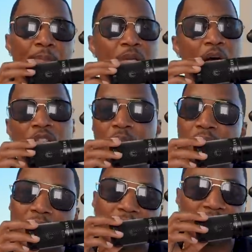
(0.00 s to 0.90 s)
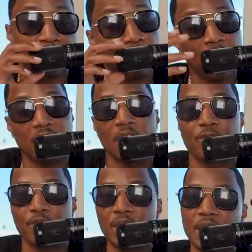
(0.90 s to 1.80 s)
But ultimately, I listen to my gut
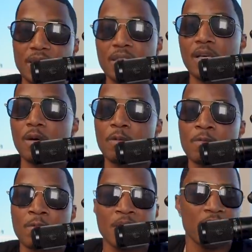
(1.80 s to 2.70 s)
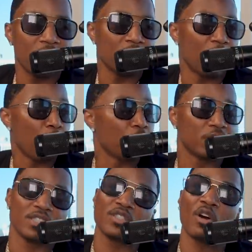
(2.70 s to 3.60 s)
feeling. You know, you know, I
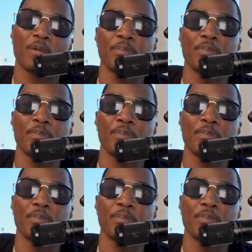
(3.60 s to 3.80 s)
wanted to start a